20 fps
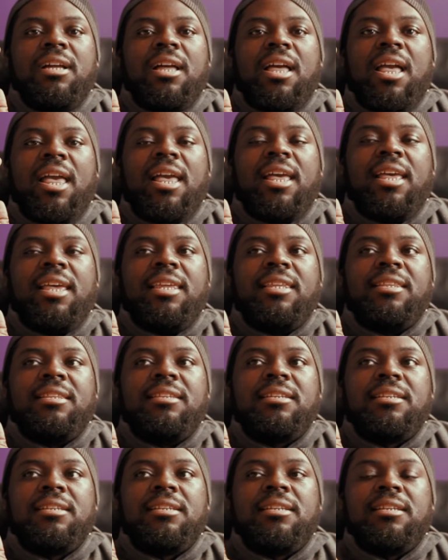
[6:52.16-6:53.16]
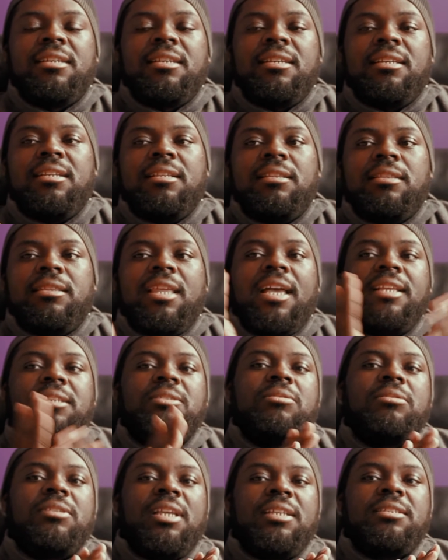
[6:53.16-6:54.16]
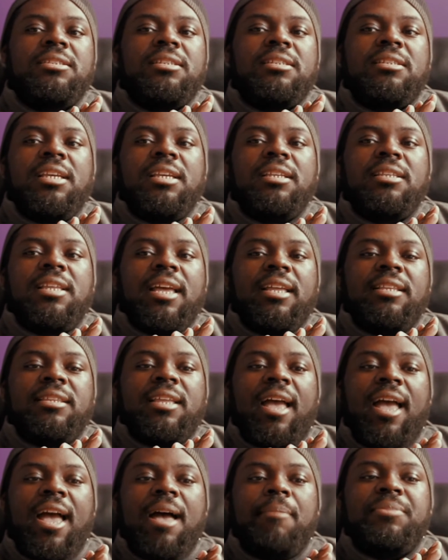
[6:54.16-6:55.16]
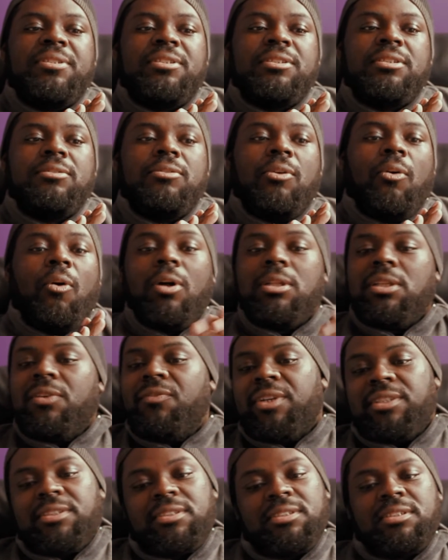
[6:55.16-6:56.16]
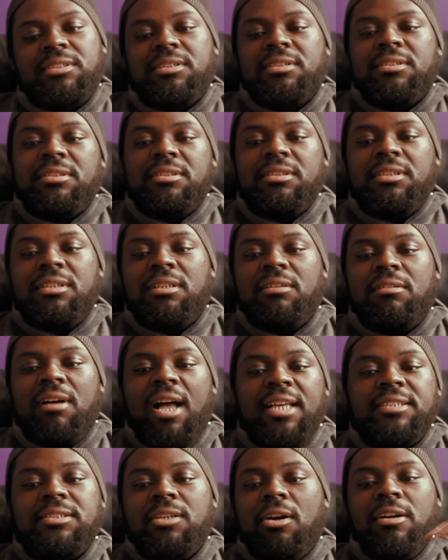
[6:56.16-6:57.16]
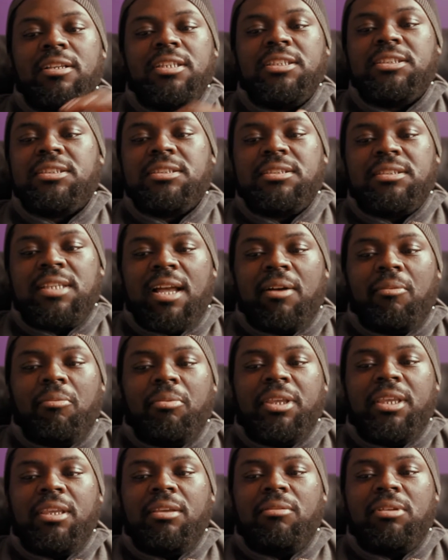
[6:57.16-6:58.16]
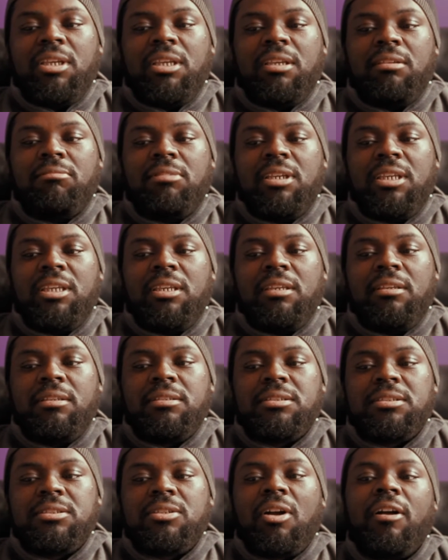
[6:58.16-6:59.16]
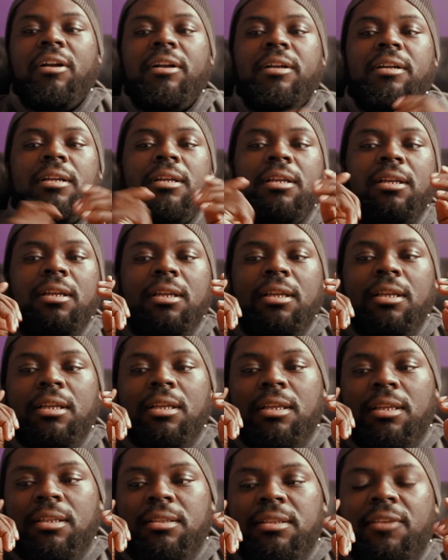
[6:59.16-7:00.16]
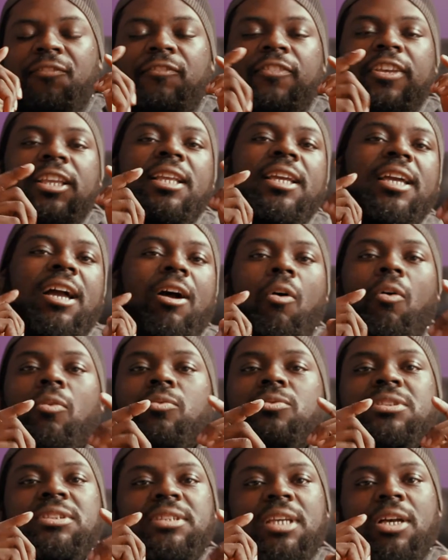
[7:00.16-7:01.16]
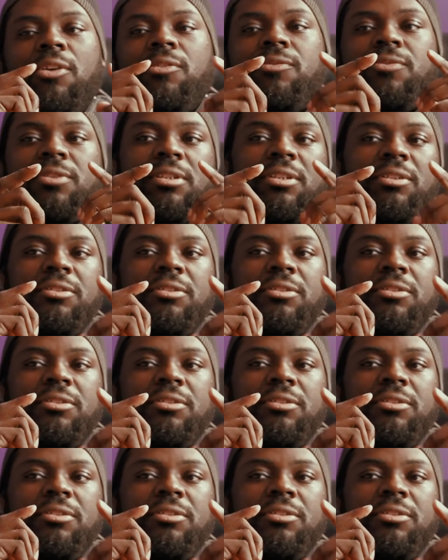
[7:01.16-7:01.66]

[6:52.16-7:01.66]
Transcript: And that's that's the thing that that happens to all of us, you know, as artists is that we we we start defeating our own selves. You know,